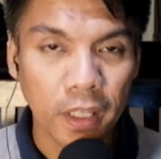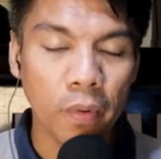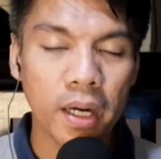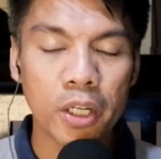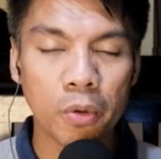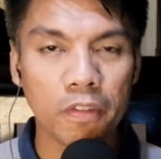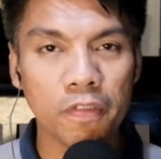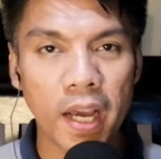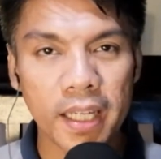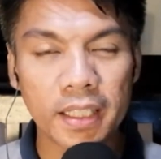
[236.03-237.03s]
where you will
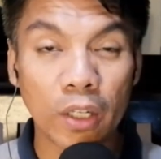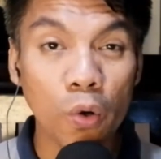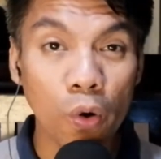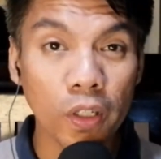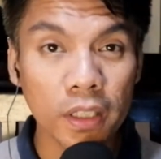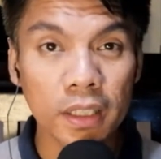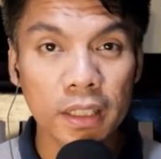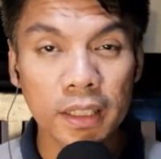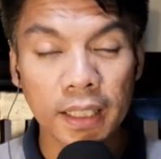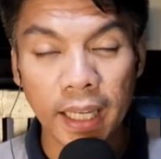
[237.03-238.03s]
find the court,
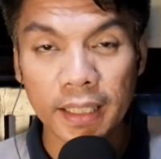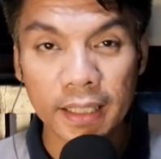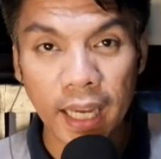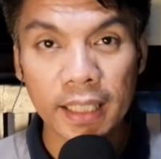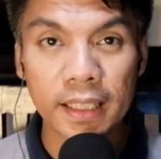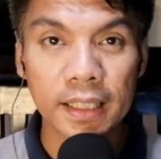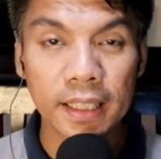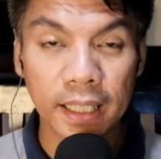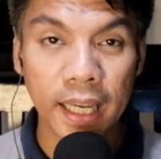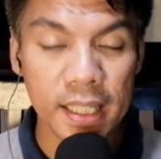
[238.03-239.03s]
the case title,
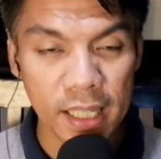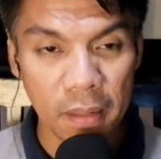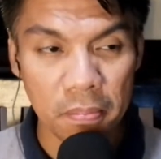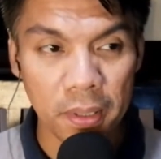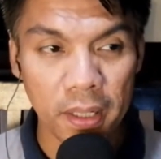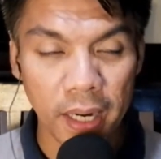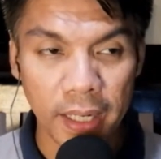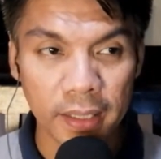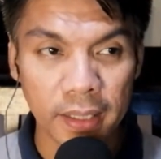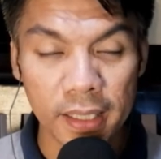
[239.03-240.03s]
the case number,
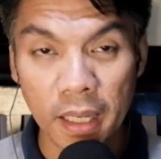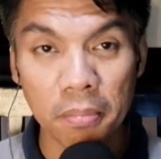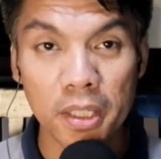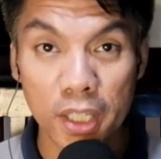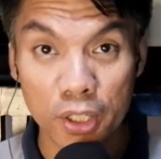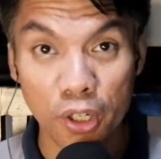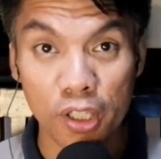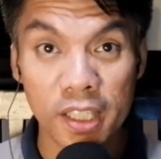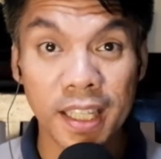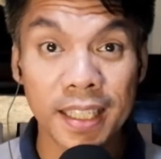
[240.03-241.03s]
and some
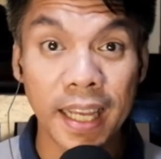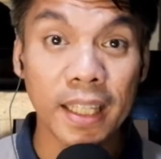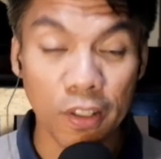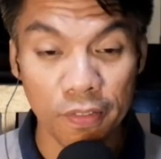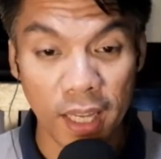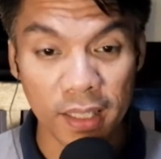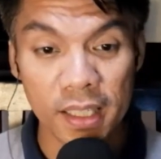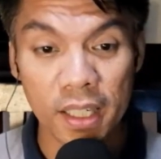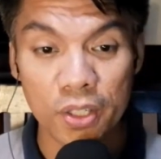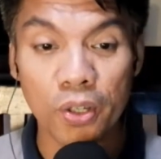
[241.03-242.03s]
decisions, the date of that
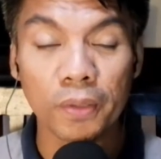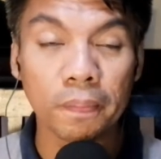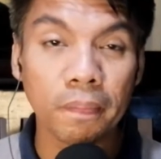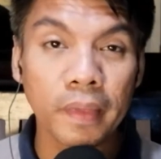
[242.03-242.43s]
decision.